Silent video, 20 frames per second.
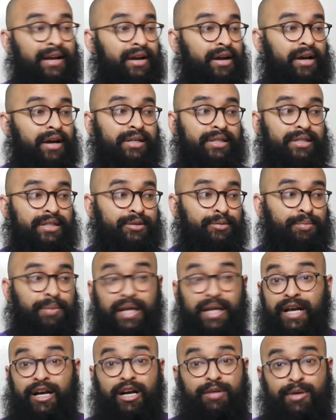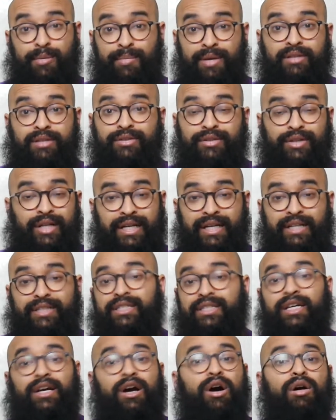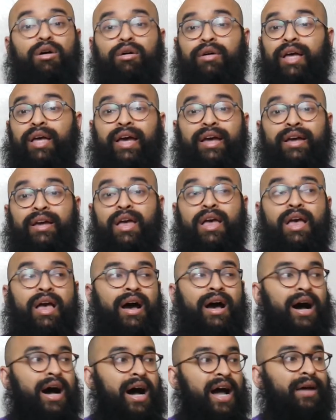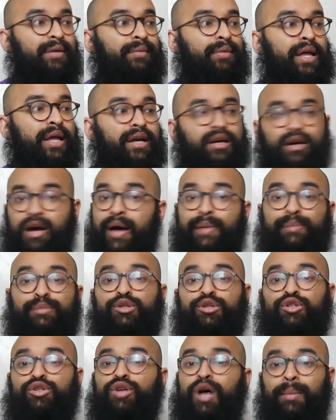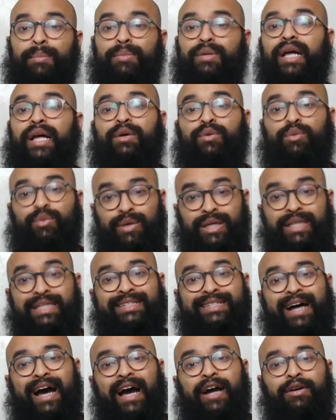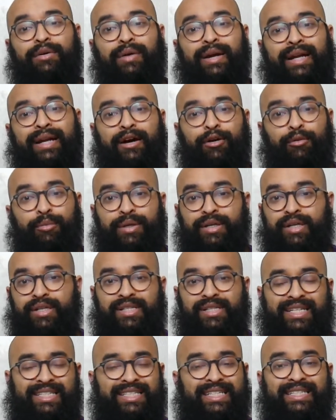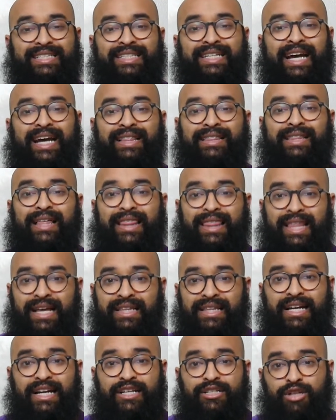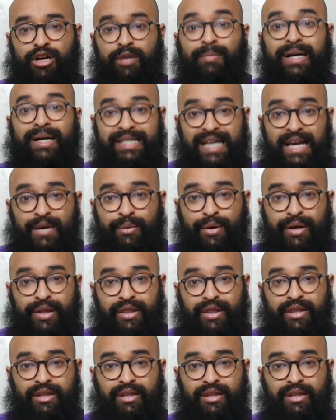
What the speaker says: It's playing on my mental. Like it's like, oh, okay, I'm like really tired right now because I didn't get the thing that I start my day with.